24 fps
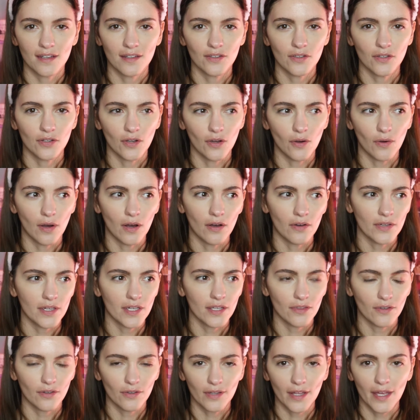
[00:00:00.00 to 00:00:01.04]
You know, I'll
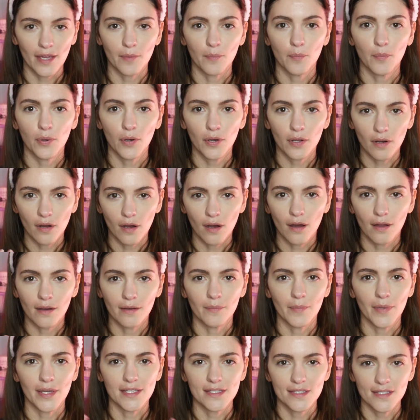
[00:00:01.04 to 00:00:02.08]
either like put on
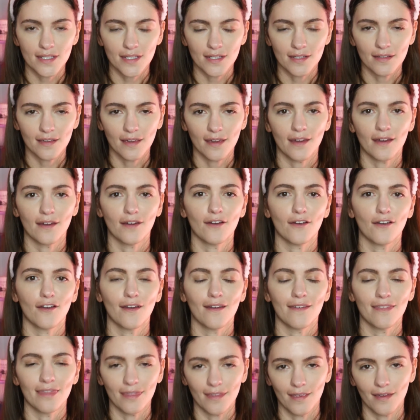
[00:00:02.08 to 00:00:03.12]
my skincare
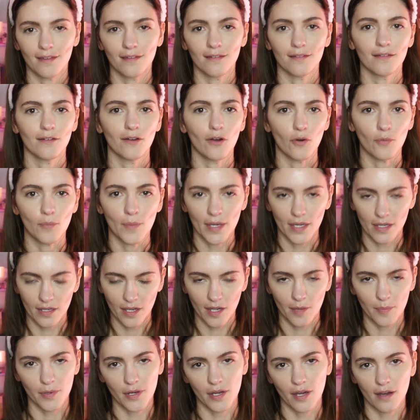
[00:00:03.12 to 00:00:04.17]
and then go make a
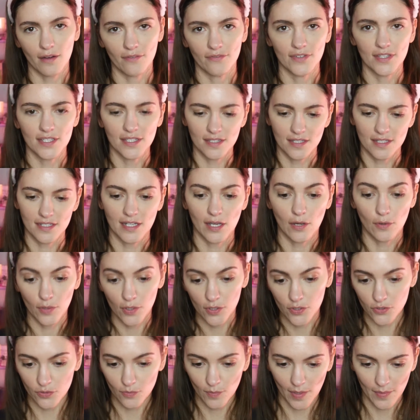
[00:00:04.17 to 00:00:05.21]
cup of coffee, sit down
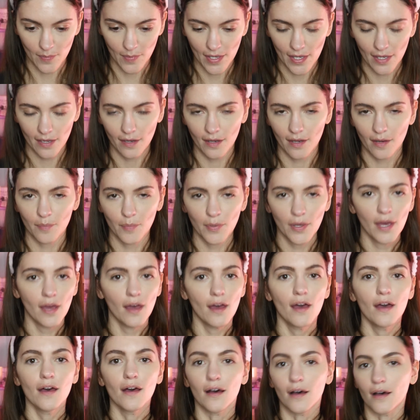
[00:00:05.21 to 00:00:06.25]
and do my makeup.
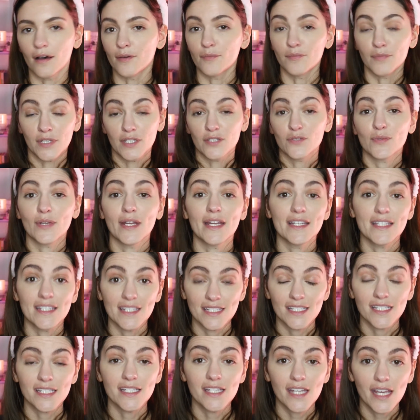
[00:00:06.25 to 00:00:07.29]
That's what I
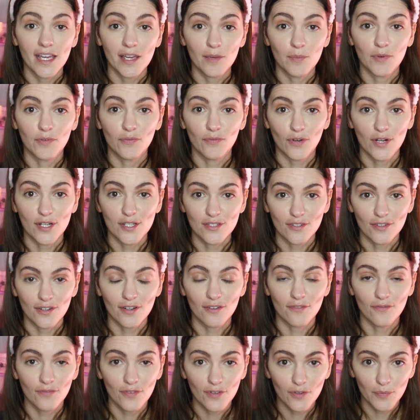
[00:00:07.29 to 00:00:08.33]
did today before I
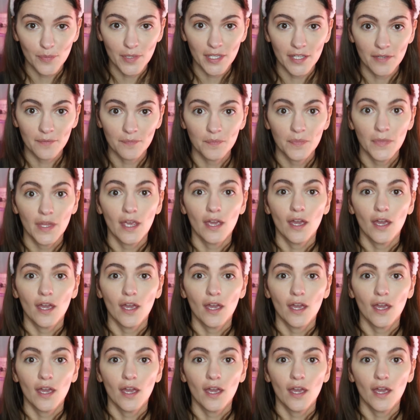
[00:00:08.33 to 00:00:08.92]
started filming.